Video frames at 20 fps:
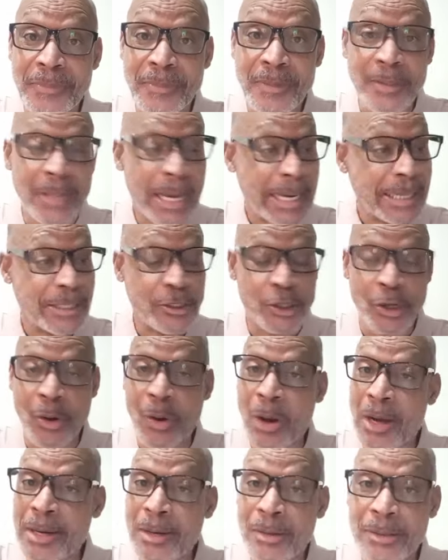they
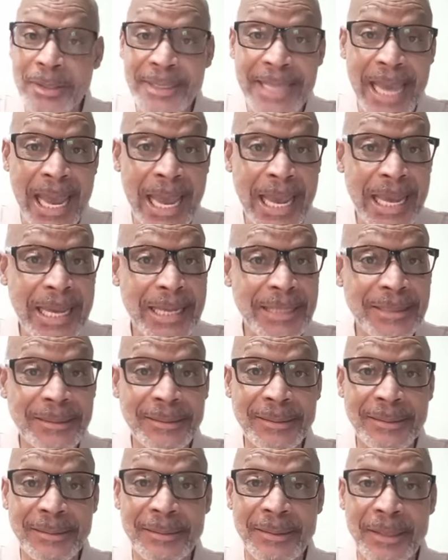join those
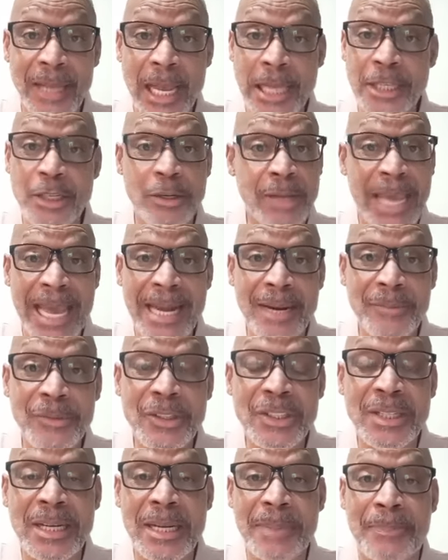gangs and you can't even
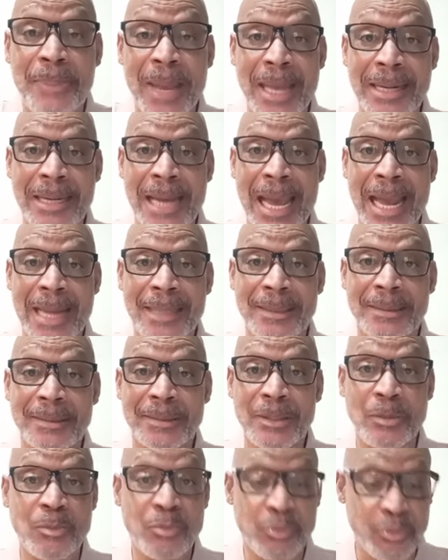sleep at night.
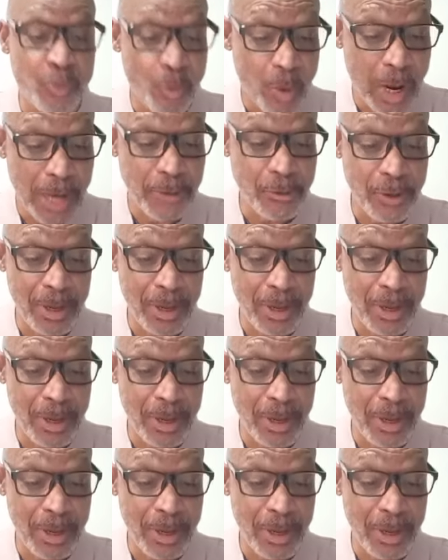You wondering